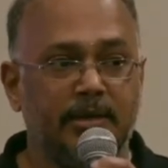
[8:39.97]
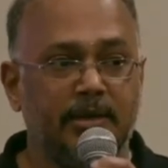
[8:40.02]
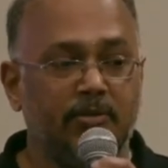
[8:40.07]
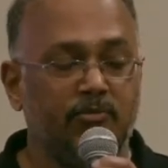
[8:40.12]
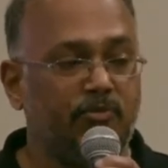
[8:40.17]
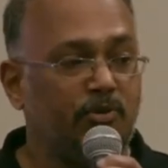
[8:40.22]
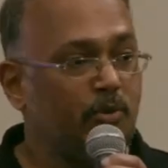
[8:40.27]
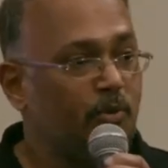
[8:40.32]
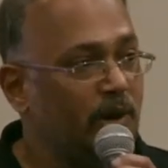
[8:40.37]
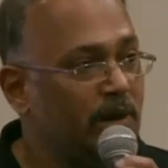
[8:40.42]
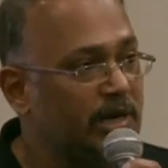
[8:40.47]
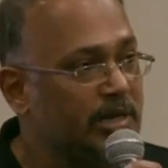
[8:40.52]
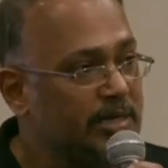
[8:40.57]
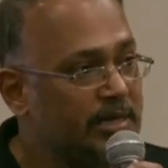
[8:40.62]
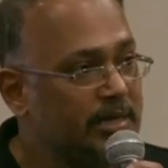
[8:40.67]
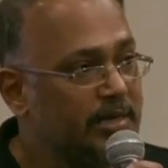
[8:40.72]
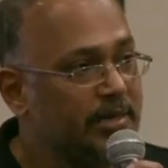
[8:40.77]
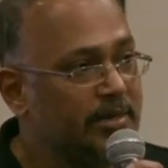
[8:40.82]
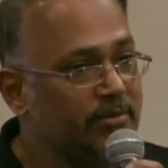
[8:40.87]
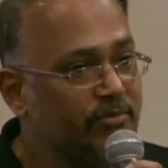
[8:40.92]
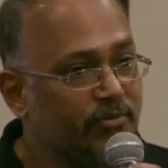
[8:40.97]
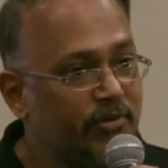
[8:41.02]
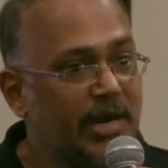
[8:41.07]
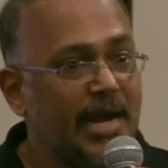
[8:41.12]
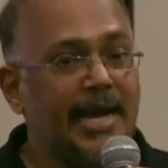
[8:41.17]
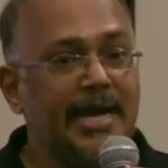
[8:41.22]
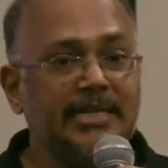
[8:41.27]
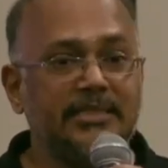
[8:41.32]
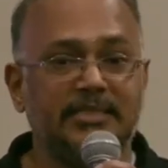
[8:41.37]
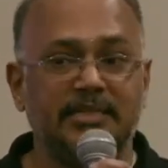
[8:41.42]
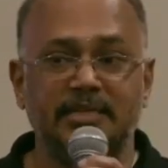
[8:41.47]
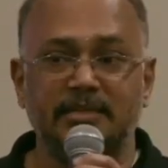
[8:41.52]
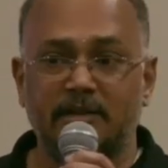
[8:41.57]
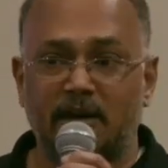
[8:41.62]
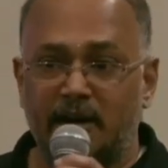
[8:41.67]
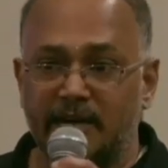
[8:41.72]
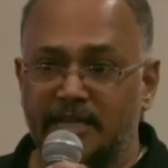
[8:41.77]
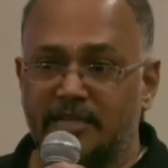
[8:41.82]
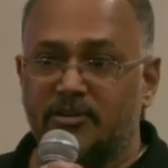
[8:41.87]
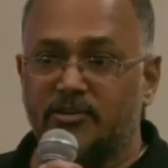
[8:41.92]
For what? For answering the
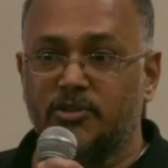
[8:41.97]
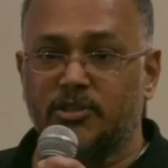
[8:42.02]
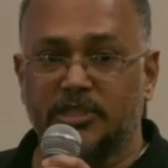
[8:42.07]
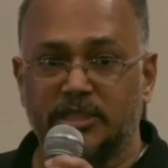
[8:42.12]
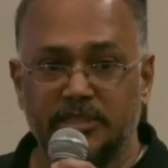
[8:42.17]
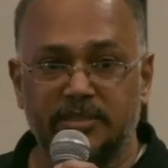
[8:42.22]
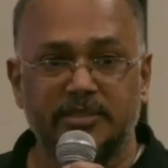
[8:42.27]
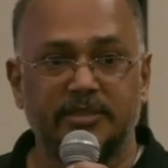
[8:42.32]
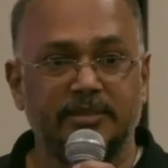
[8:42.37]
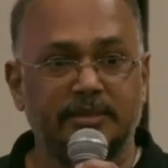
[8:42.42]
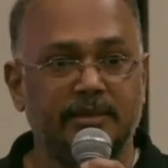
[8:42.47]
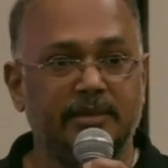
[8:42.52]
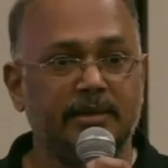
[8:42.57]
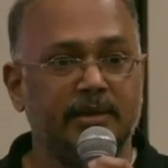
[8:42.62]
audit questions.